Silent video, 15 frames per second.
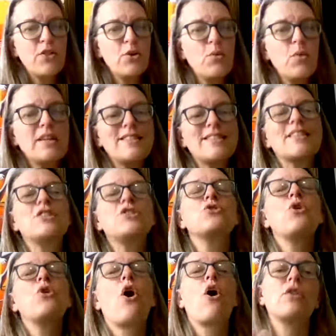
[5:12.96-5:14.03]
the ones that
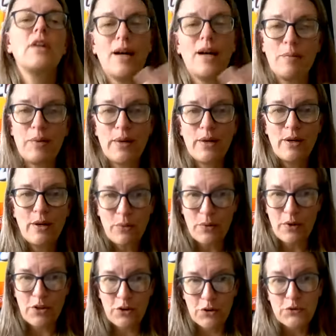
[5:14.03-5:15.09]
you call up
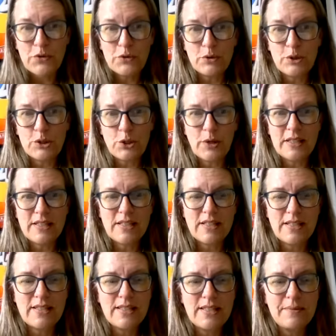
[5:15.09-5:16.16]
with your food
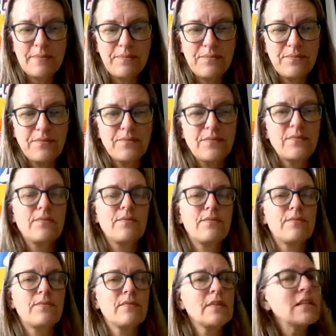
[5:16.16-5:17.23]
choices.
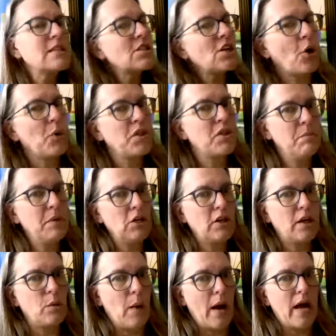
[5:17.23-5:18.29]
Let's start with the
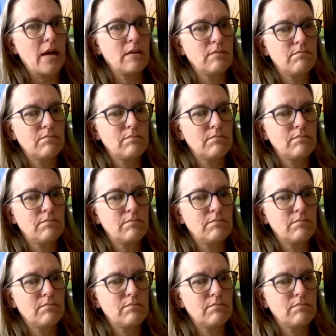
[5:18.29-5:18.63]
Milky Way.